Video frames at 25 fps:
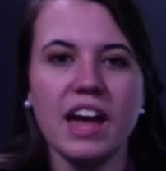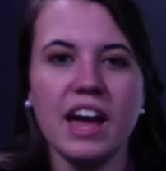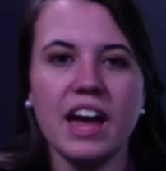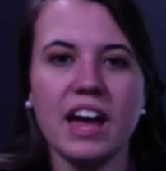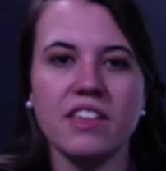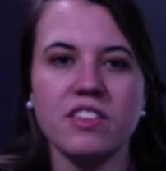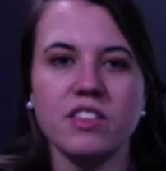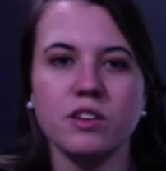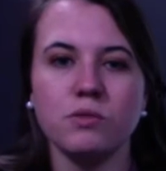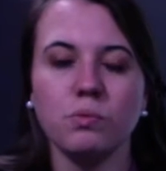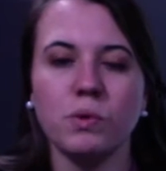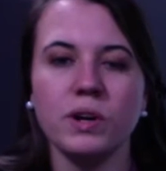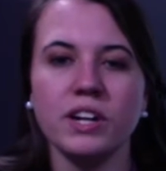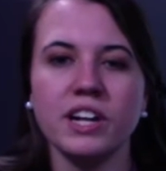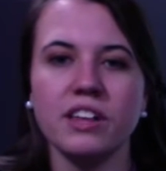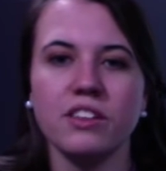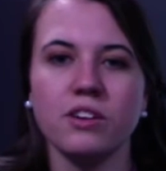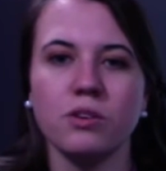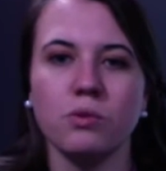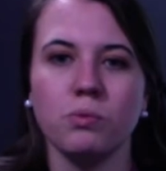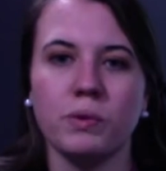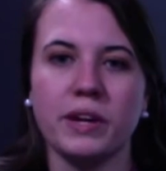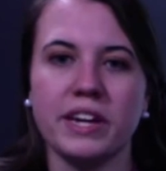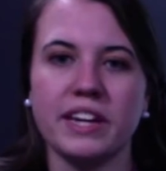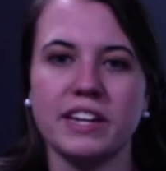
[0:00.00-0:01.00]
And then one
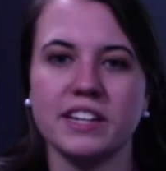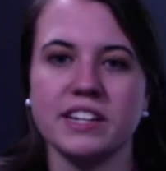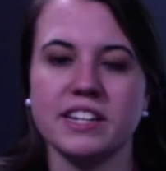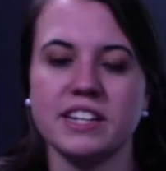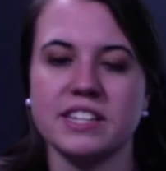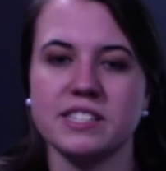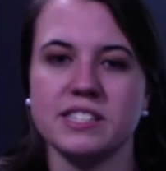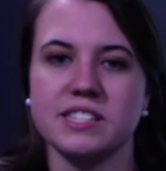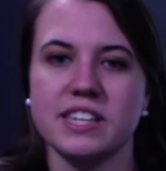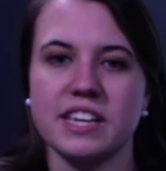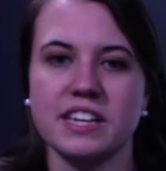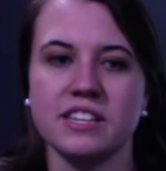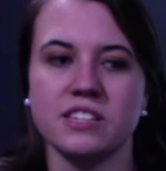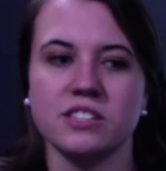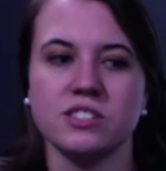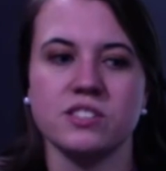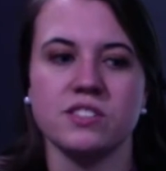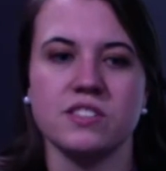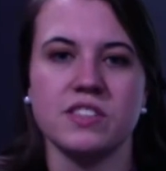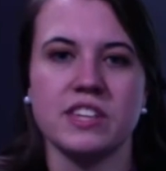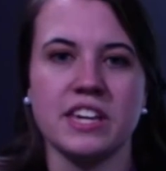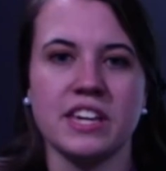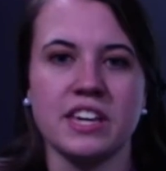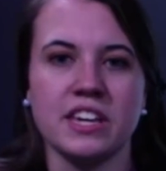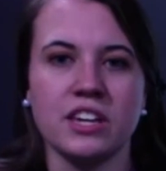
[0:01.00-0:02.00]
other weakness is
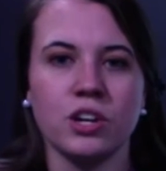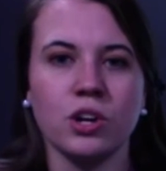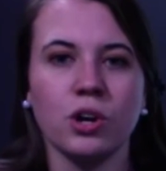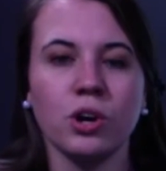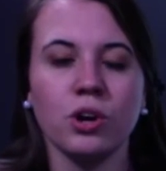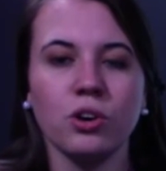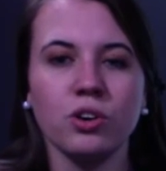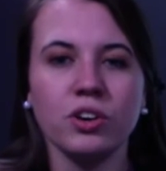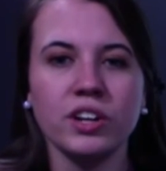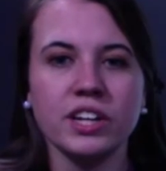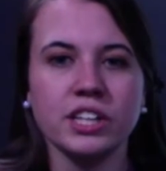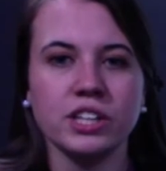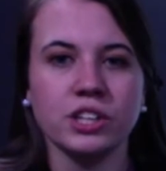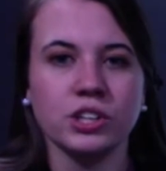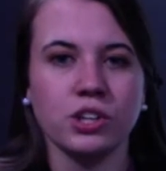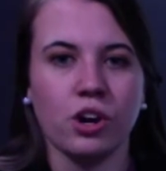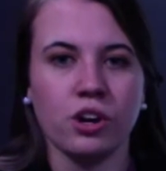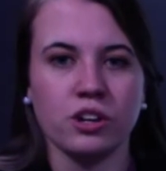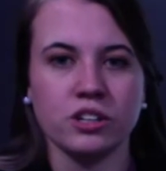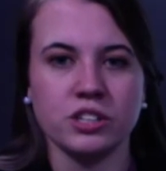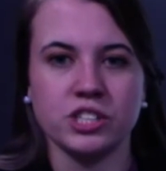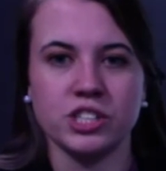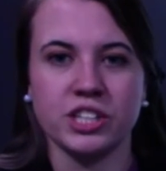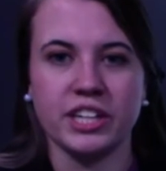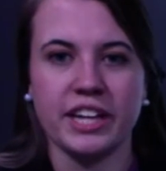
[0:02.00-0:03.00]
the current
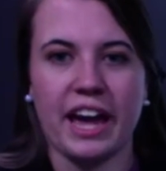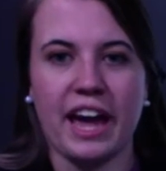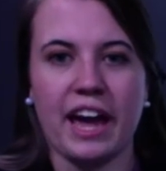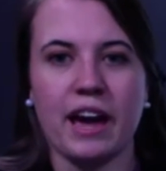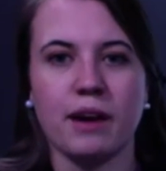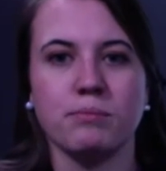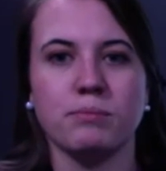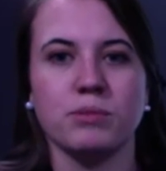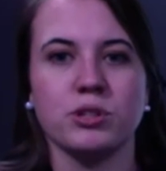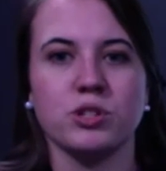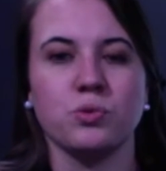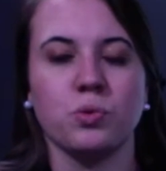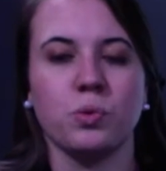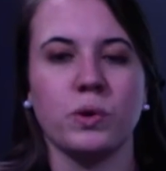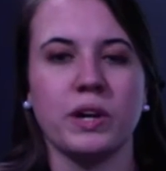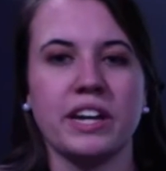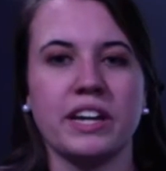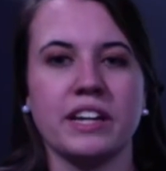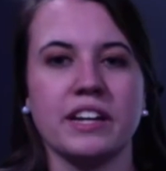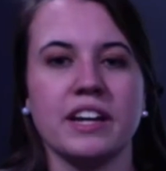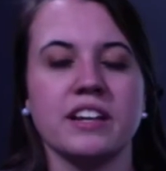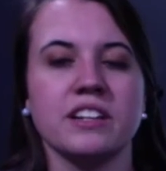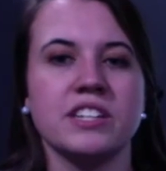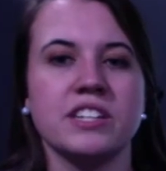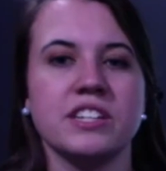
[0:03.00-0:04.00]
large gap between